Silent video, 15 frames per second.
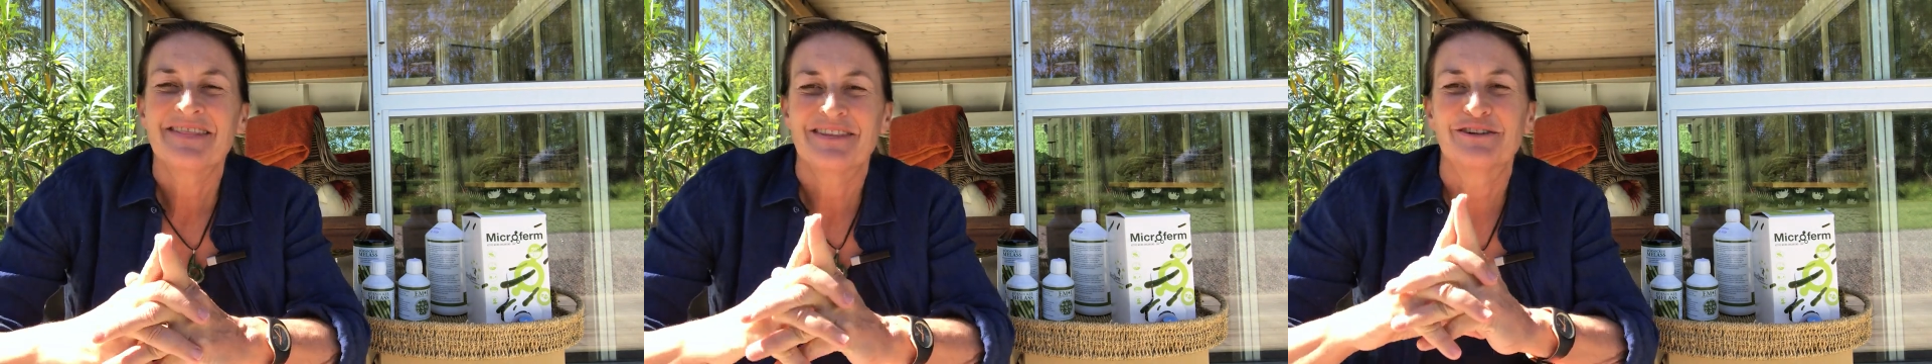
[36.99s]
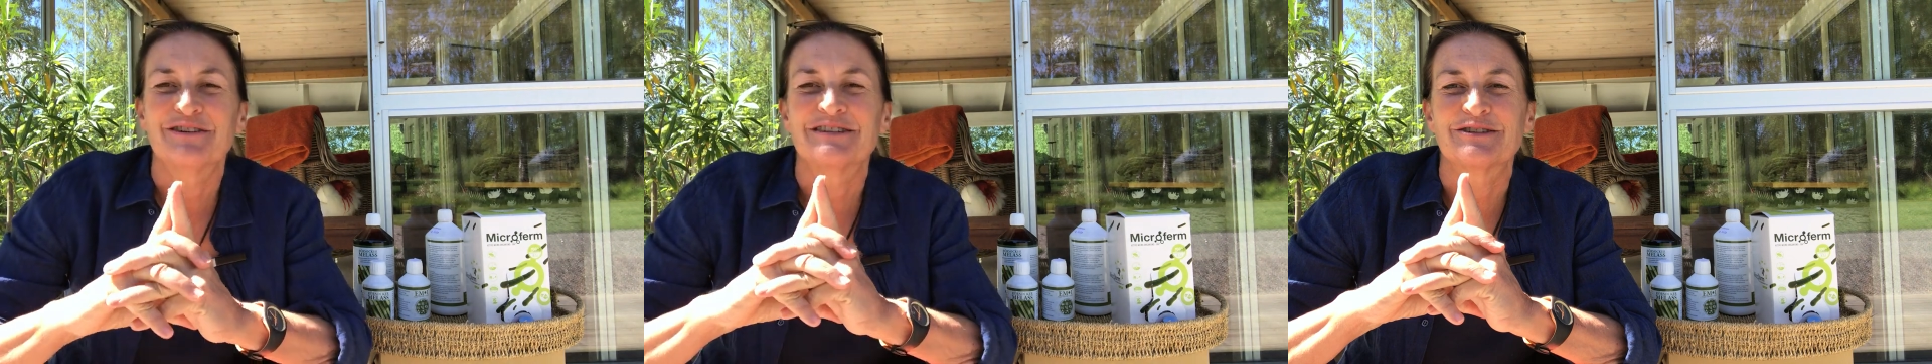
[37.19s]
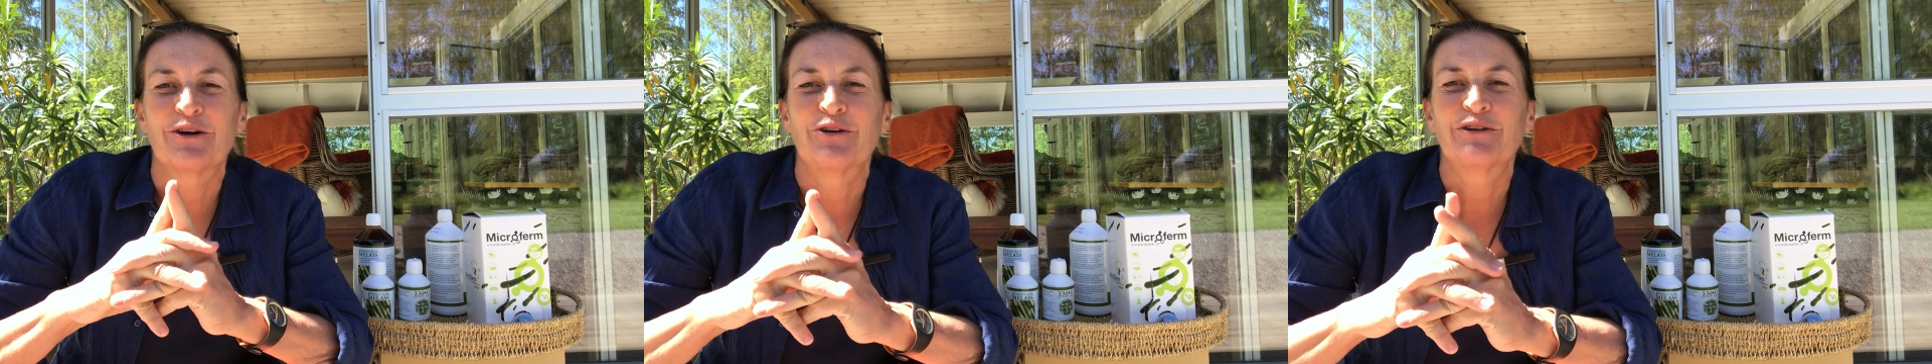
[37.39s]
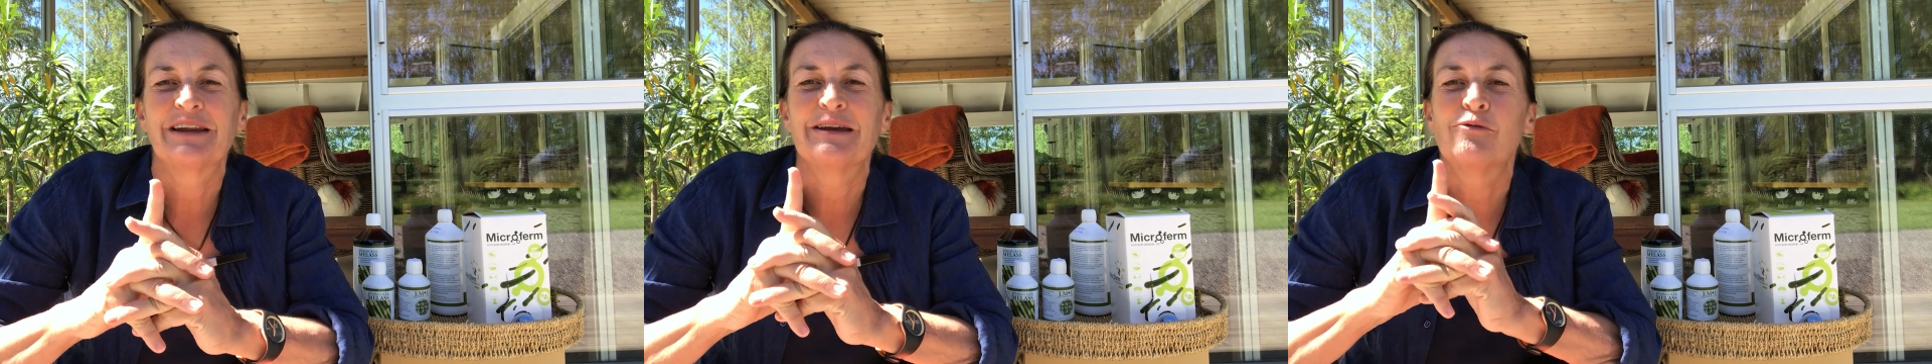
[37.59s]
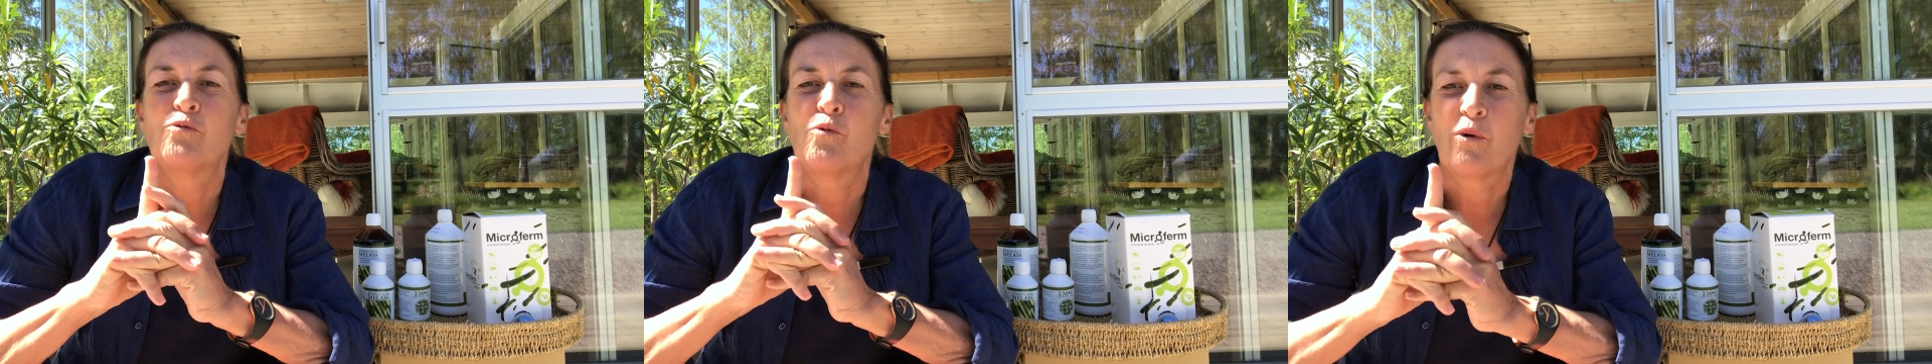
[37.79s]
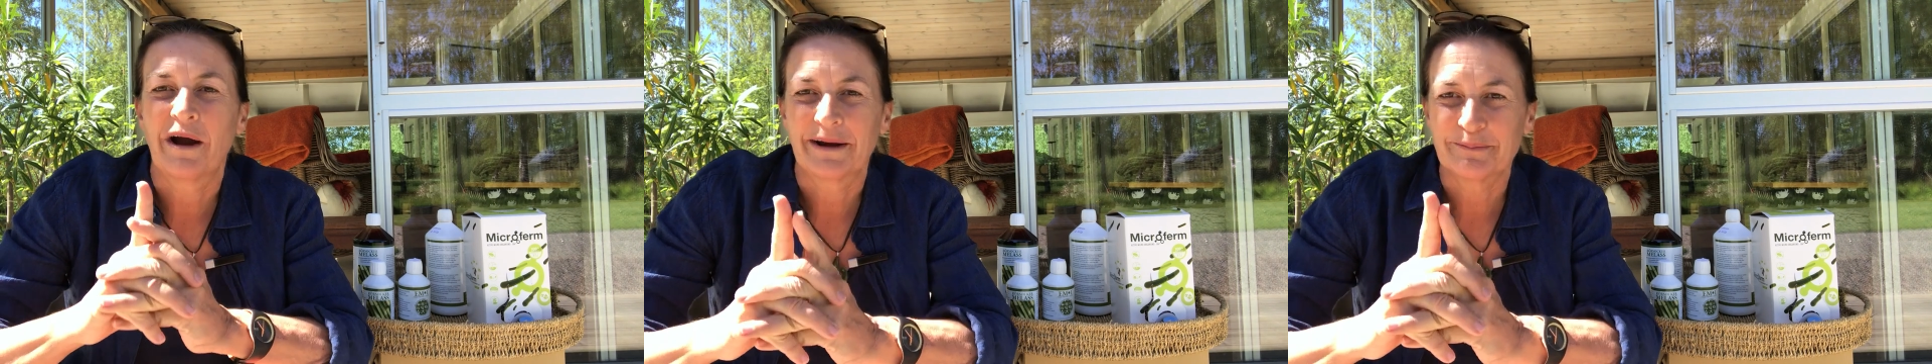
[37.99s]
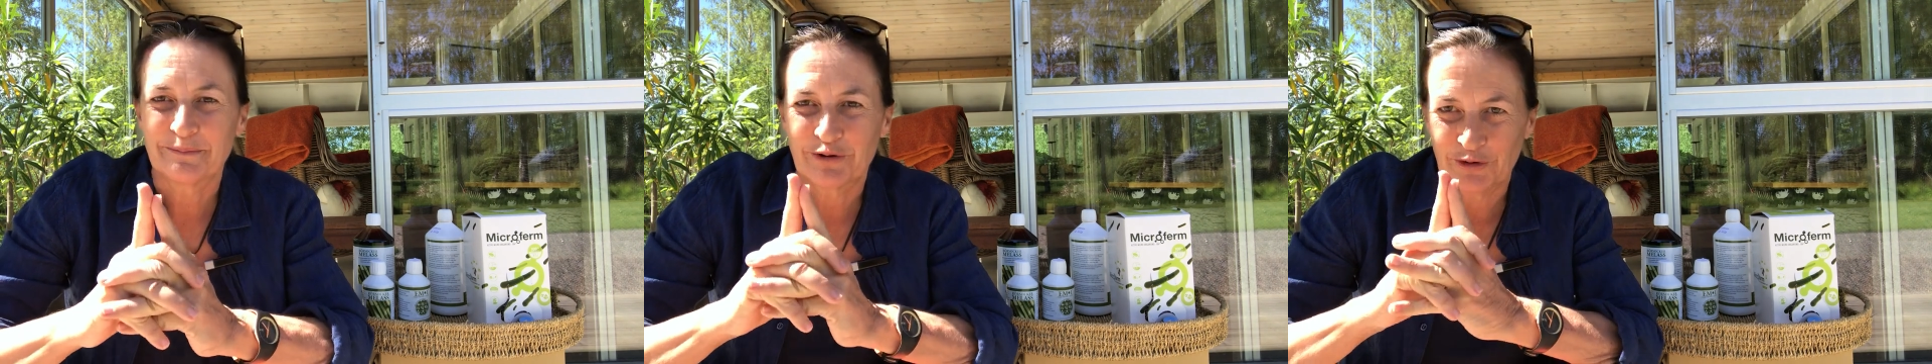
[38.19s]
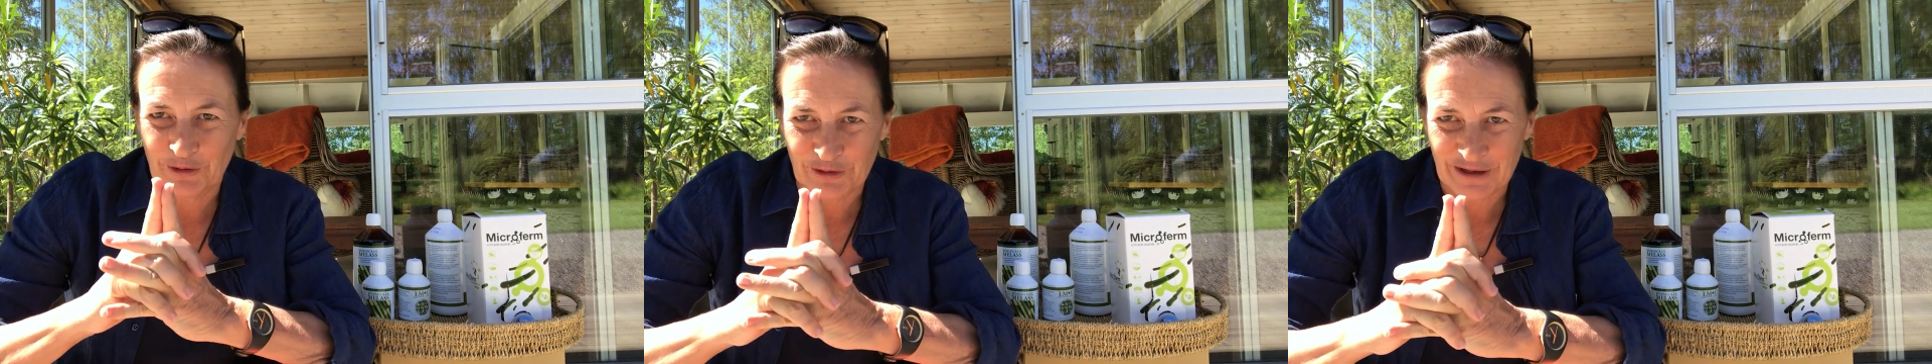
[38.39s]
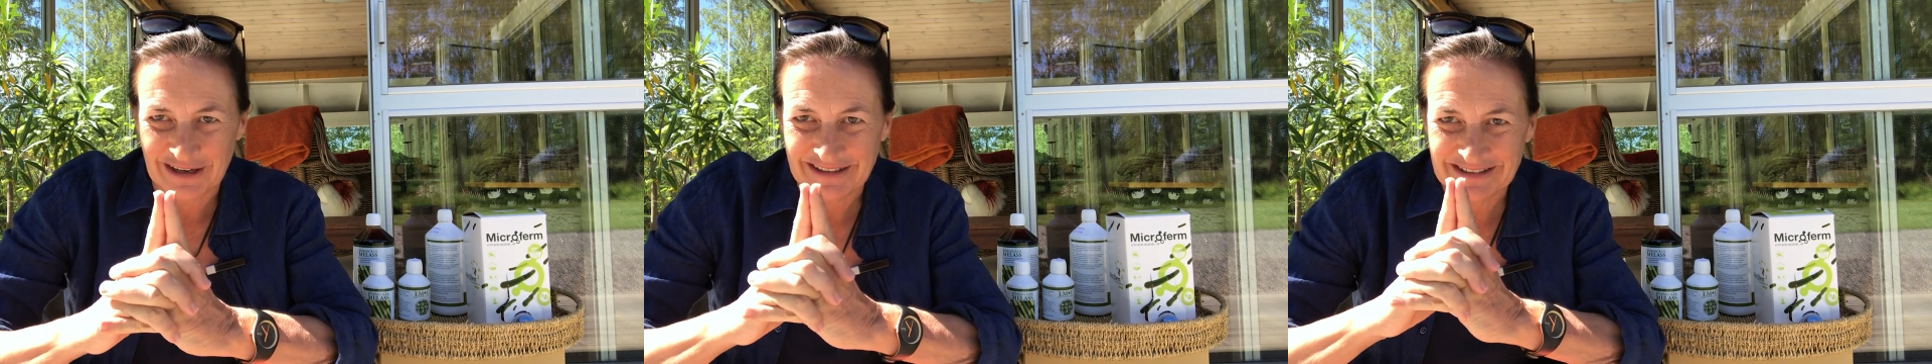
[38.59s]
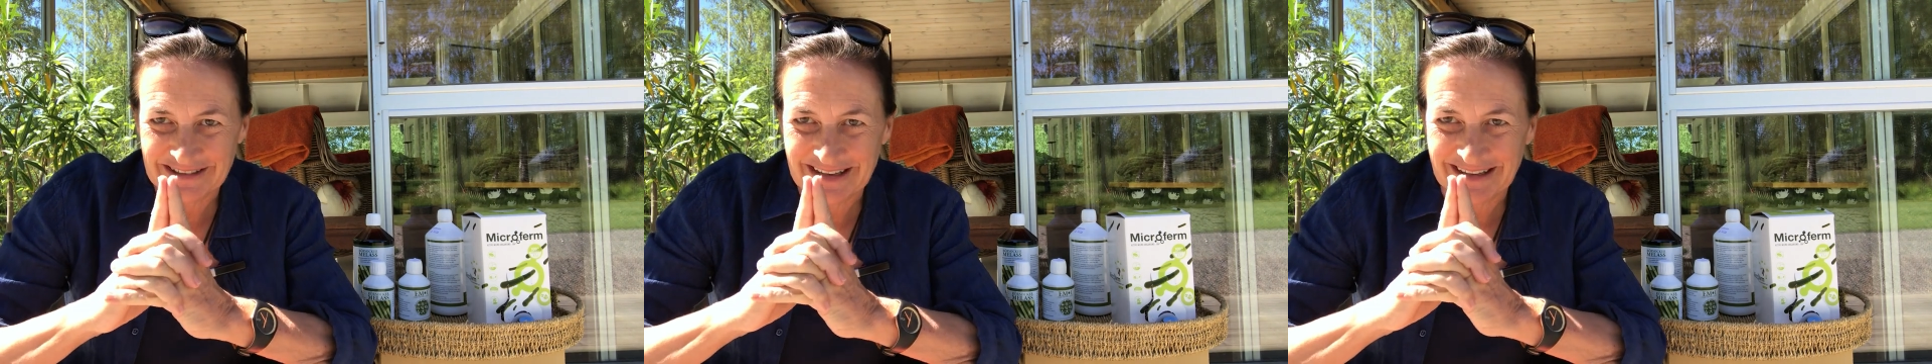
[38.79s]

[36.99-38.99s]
There is only one product